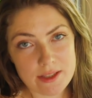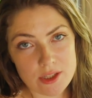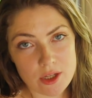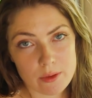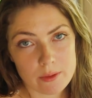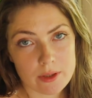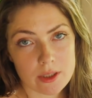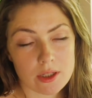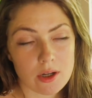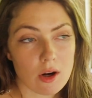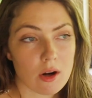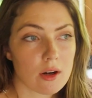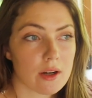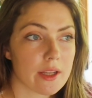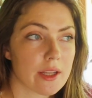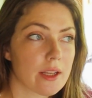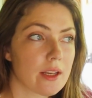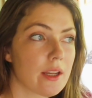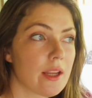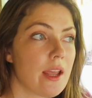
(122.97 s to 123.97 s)
sow in the
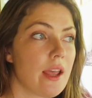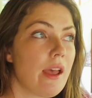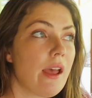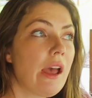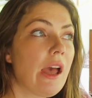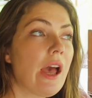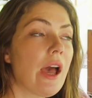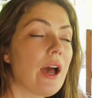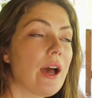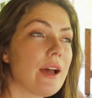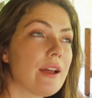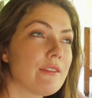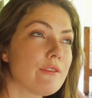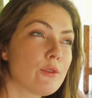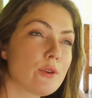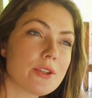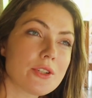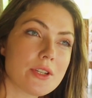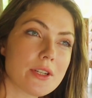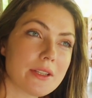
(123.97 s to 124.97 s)
garden.
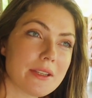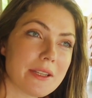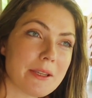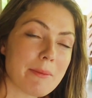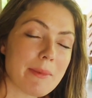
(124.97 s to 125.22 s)
Unfortunately,